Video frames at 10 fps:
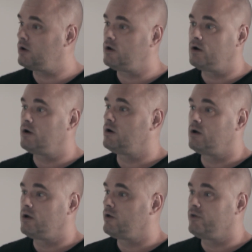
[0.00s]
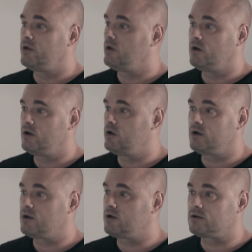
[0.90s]
A multi-state
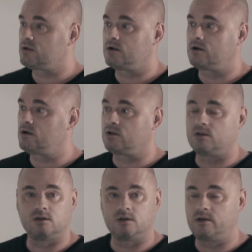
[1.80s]
LoneSpeed studio. I like it.